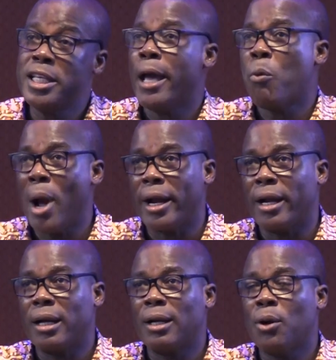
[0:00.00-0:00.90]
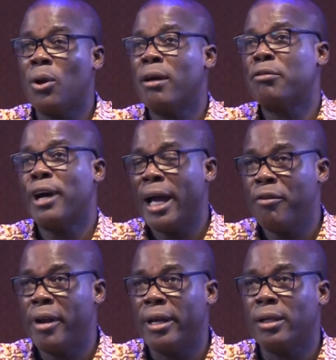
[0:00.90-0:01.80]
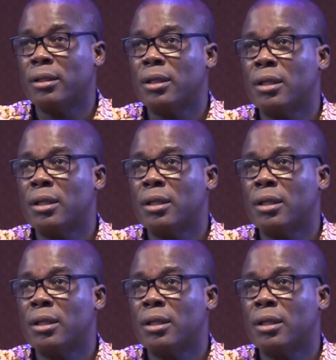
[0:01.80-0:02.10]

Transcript: year 1, or level 100.